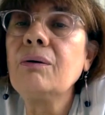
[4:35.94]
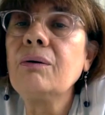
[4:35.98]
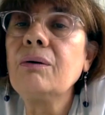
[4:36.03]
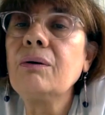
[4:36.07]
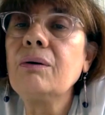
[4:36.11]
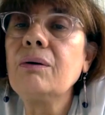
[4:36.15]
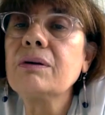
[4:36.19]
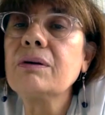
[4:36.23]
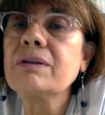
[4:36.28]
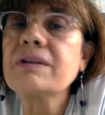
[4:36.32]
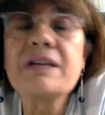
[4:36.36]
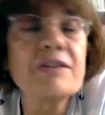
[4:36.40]

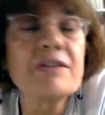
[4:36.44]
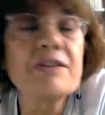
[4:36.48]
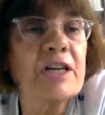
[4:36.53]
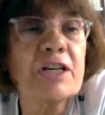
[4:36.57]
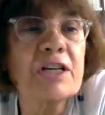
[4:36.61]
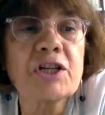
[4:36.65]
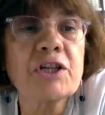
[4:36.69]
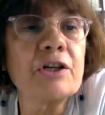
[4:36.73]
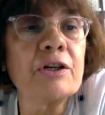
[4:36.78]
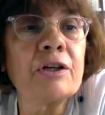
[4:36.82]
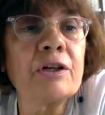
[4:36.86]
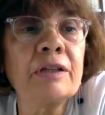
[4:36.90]

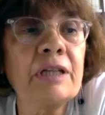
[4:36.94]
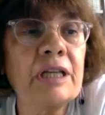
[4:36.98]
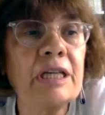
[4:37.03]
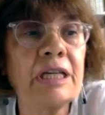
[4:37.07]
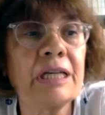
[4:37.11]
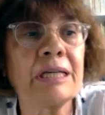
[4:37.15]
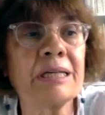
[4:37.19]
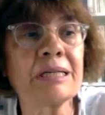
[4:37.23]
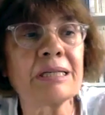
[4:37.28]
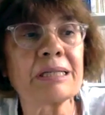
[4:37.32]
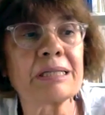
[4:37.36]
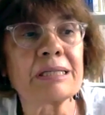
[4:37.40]
Sensation
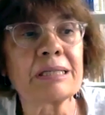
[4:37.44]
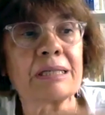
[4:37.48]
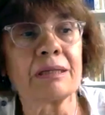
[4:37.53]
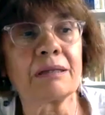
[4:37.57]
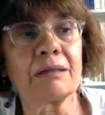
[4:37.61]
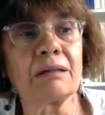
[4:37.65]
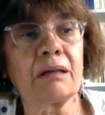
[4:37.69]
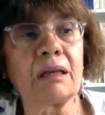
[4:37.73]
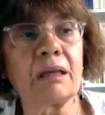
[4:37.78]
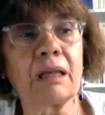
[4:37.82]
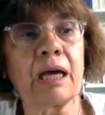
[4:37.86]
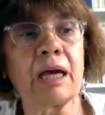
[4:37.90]
is
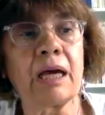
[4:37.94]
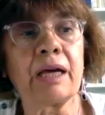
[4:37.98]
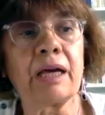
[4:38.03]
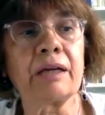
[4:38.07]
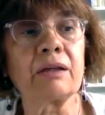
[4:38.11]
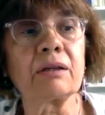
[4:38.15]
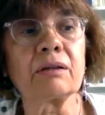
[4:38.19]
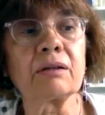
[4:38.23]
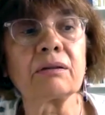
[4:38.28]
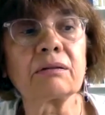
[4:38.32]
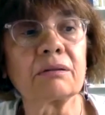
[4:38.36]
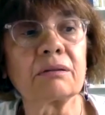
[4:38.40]
like
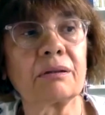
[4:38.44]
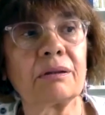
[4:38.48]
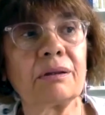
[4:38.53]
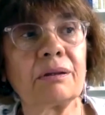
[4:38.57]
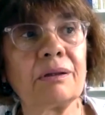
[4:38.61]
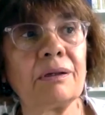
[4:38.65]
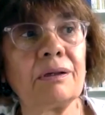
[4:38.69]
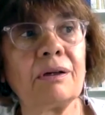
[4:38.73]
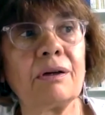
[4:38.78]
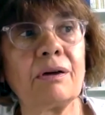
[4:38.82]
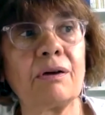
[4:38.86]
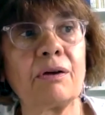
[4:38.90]

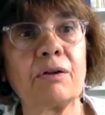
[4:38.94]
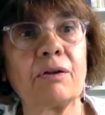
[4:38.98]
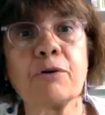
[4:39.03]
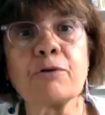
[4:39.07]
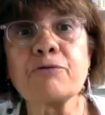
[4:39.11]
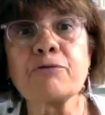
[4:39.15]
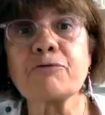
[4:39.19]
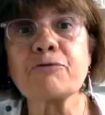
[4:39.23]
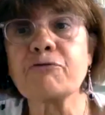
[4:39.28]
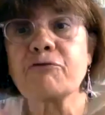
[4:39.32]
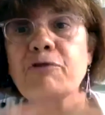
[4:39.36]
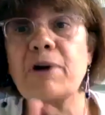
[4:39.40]
the
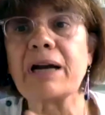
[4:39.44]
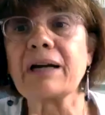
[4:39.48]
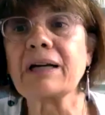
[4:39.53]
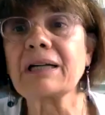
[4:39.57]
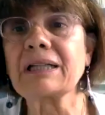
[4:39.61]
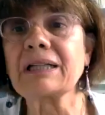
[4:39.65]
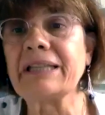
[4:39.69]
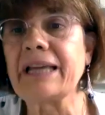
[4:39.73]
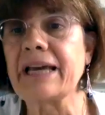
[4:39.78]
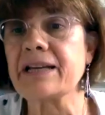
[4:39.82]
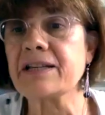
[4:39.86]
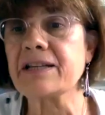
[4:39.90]

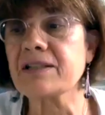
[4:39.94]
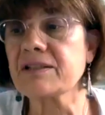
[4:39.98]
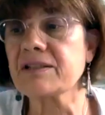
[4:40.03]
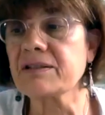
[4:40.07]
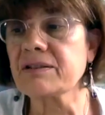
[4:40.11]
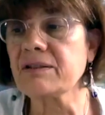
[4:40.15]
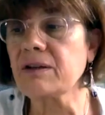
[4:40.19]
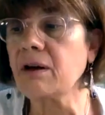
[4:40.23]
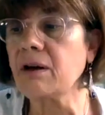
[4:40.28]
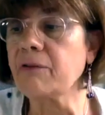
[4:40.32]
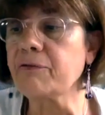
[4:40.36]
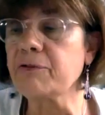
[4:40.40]

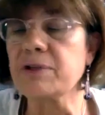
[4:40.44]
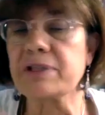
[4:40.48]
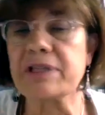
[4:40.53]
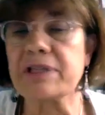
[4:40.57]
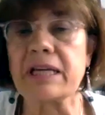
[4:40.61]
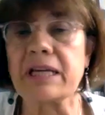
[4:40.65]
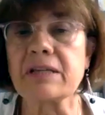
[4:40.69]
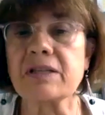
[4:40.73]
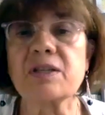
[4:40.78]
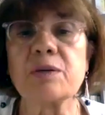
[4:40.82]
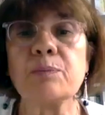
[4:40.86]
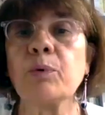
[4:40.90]
frankness of a
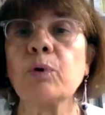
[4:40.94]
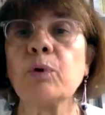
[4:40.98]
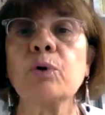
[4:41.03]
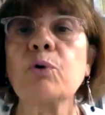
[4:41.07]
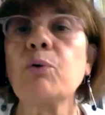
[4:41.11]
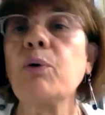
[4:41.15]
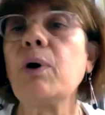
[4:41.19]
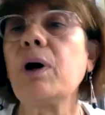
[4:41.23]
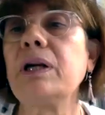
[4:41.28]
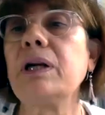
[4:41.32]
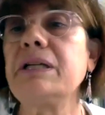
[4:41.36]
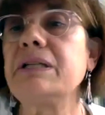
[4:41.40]
sensible
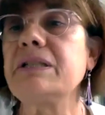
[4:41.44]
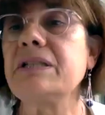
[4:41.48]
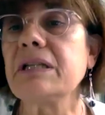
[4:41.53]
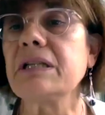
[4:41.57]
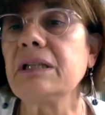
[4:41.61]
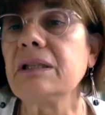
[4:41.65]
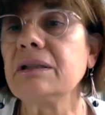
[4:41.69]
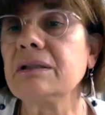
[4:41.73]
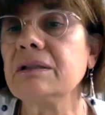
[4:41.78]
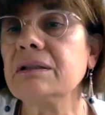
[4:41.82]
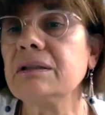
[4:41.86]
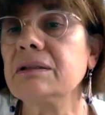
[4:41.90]

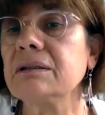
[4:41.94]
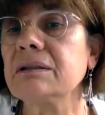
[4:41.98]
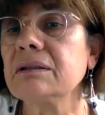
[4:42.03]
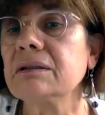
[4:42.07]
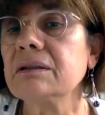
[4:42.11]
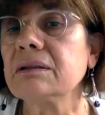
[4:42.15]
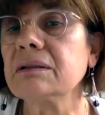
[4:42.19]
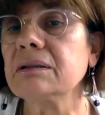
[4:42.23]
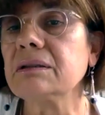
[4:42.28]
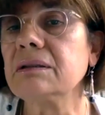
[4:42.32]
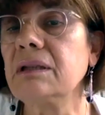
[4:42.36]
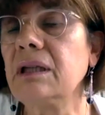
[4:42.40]
quality.
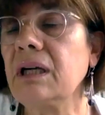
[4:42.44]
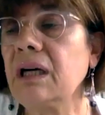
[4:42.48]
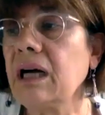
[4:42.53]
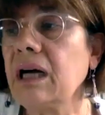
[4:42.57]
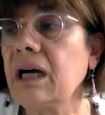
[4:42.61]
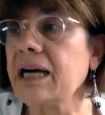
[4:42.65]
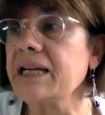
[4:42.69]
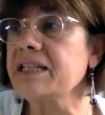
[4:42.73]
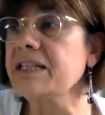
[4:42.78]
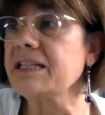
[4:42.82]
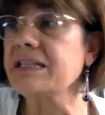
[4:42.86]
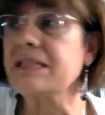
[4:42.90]

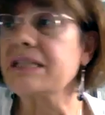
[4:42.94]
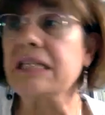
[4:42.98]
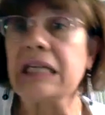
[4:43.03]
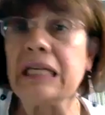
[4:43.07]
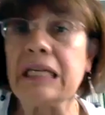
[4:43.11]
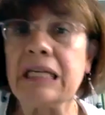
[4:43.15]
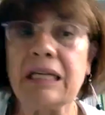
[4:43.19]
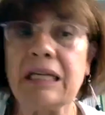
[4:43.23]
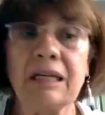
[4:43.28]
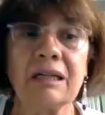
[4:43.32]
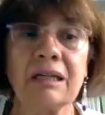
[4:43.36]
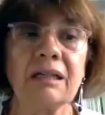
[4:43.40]
I
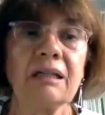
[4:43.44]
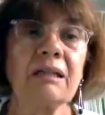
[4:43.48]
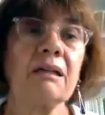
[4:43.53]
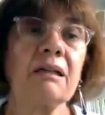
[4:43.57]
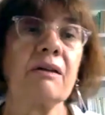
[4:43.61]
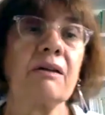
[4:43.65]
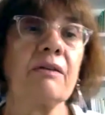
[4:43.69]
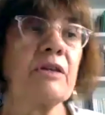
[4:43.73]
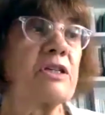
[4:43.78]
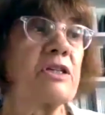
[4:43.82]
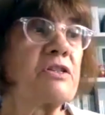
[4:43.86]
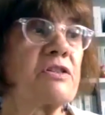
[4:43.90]
see
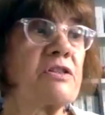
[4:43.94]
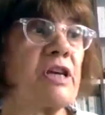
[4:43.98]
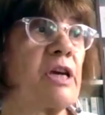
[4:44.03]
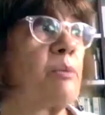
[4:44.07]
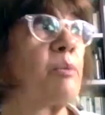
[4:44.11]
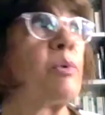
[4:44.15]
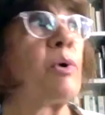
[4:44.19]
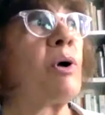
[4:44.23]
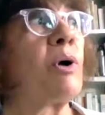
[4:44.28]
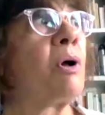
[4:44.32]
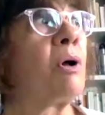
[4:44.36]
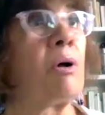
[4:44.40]
this
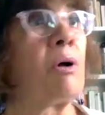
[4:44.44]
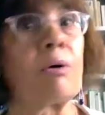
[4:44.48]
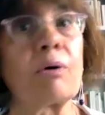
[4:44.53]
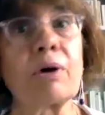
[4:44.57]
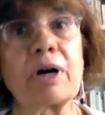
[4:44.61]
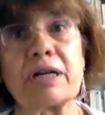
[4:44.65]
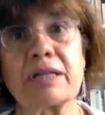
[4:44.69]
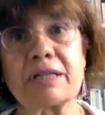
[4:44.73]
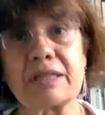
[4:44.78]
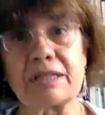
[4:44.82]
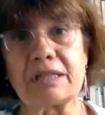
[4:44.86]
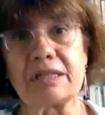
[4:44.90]
table or
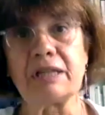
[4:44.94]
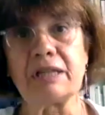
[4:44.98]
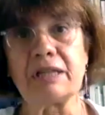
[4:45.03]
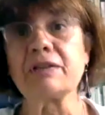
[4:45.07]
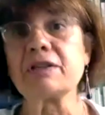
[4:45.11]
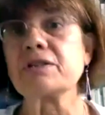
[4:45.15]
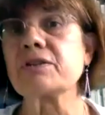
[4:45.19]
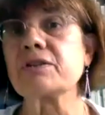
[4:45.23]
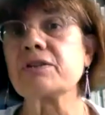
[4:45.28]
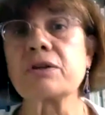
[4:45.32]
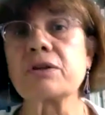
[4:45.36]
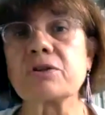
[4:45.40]
I see
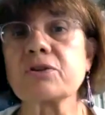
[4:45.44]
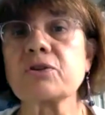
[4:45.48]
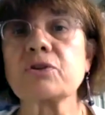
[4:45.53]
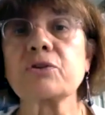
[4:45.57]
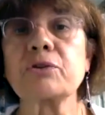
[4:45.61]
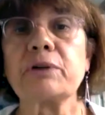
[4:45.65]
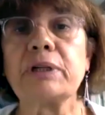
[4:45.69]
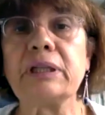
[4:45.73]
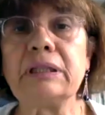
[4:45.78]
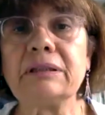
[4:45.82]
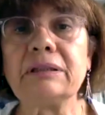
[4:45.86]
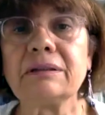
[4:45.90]
this
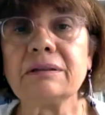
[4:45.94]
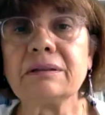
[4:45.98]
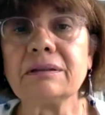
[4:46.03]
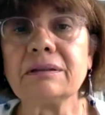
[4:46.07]
screen.